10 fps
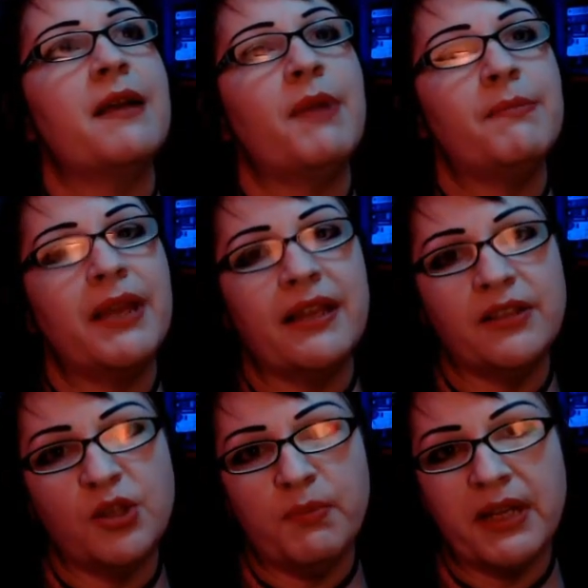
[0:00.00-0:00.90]
Am I
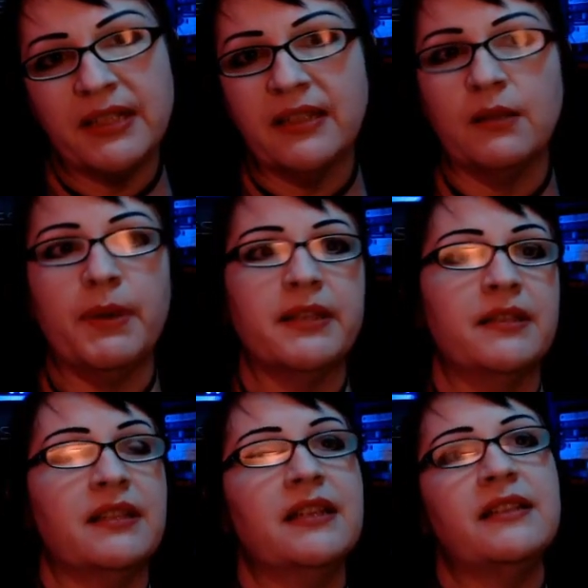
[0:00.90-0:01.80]
making too big a deal about
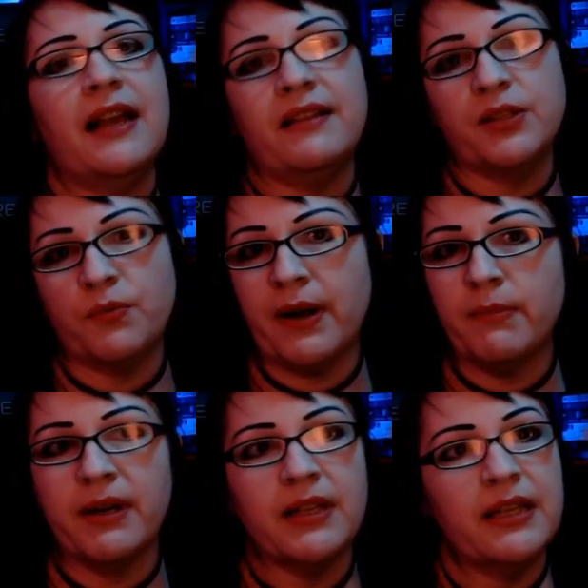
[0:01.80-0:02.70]
this? Is Alex
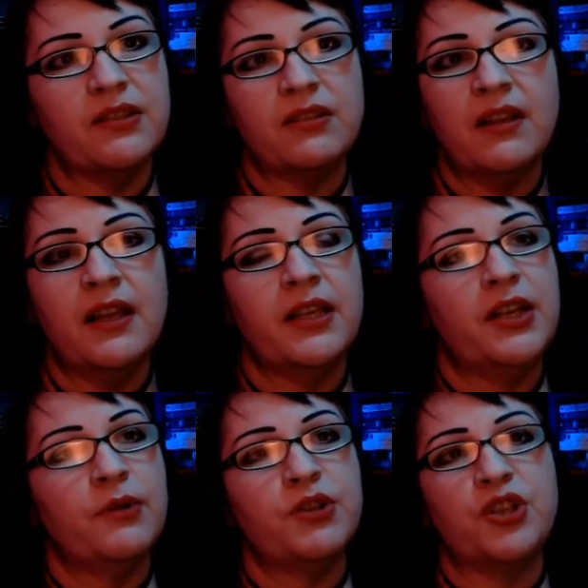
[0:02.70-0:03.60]
right about it? Is,
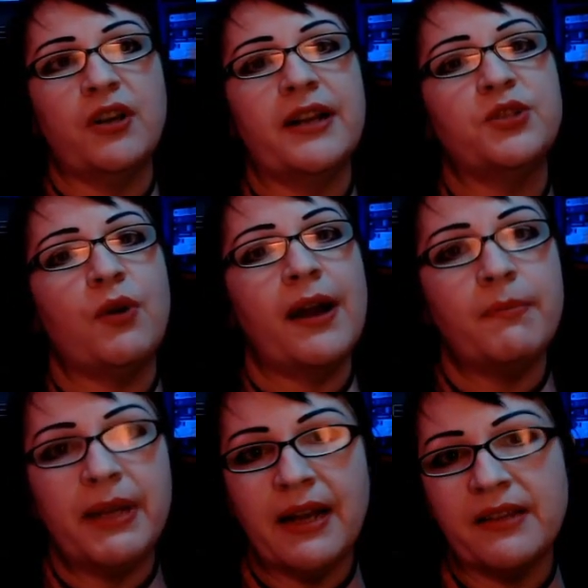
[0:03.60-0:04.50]
you know, should I try
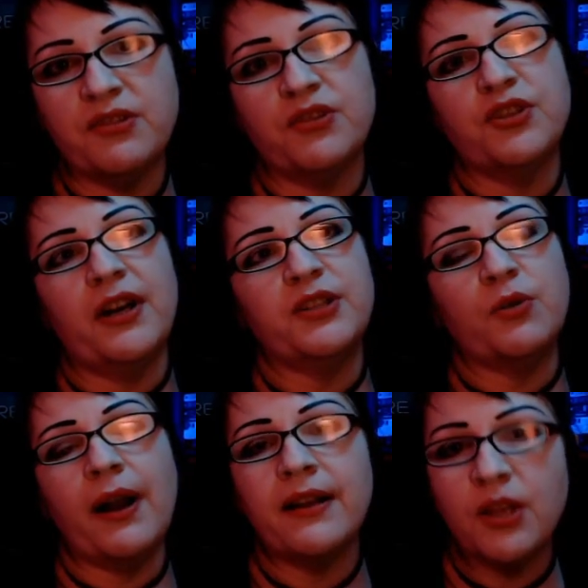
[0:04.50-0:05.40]
to be nicer? Should I
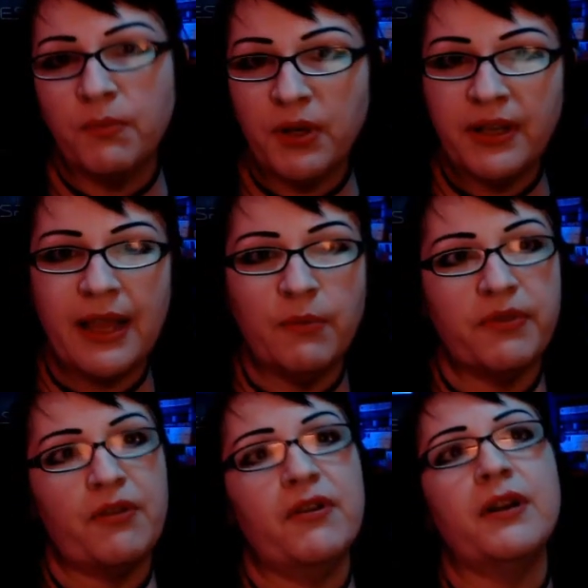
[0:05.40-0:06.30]
try to communicate
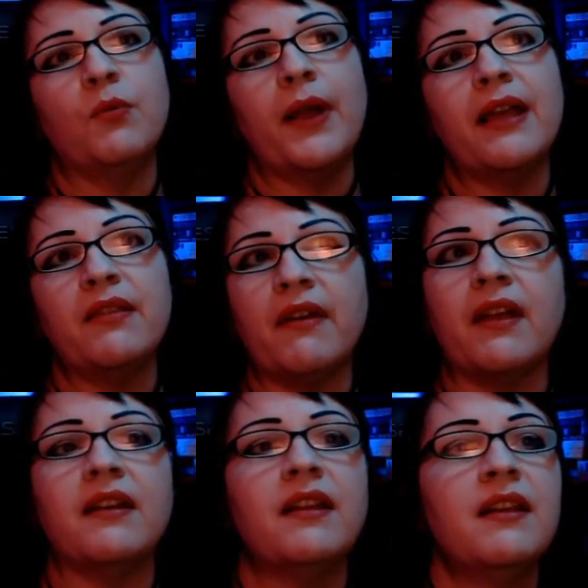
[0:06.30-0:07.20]
with her in a way
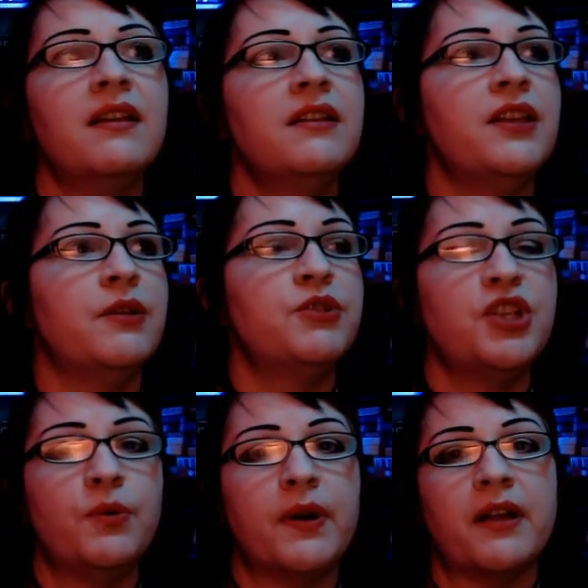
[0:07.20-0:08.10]
that, you know,
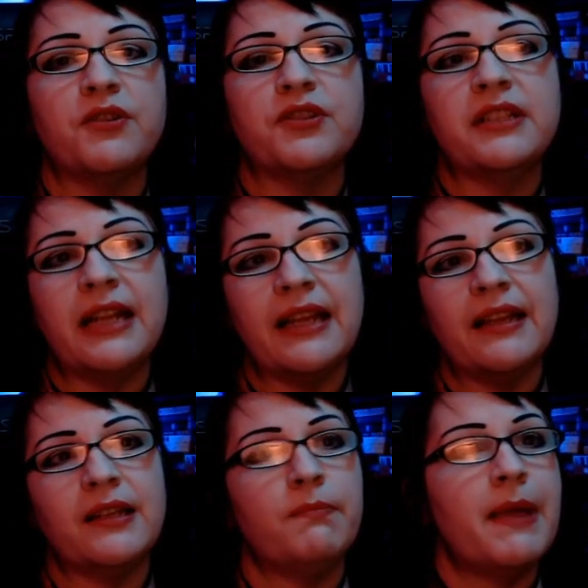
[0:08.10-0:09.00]
she would
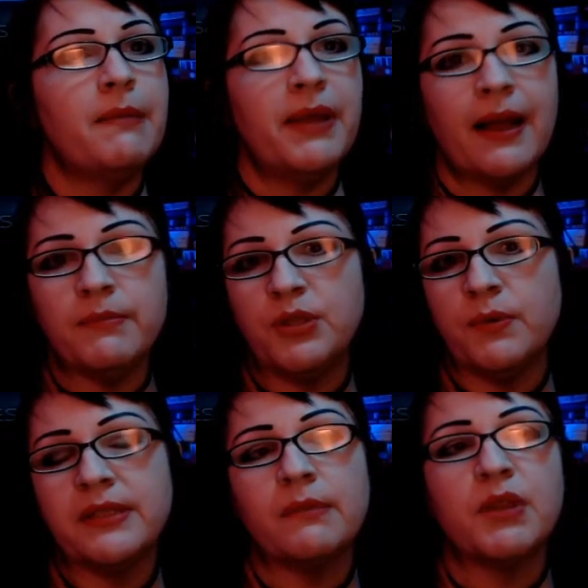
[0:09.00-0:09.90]
understand? Maybe I'm
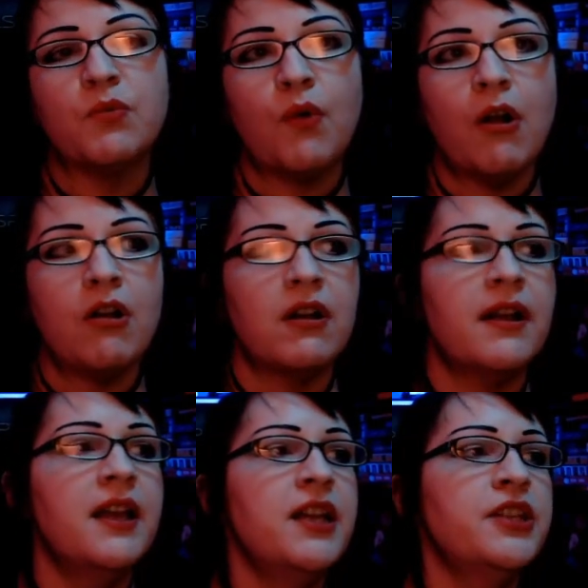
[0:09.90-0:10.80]
doing something wrong.